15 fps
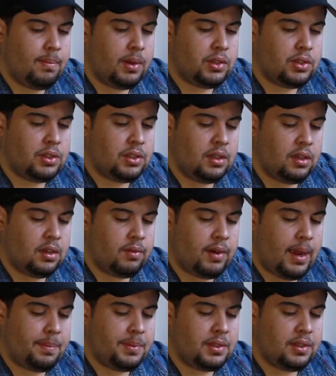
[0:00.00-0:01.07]
much
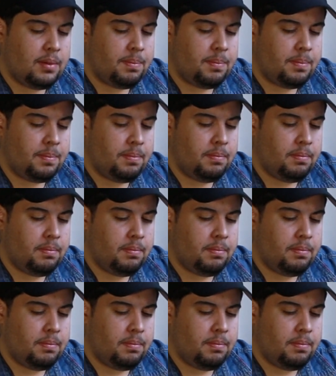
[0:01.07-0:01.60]
wraps up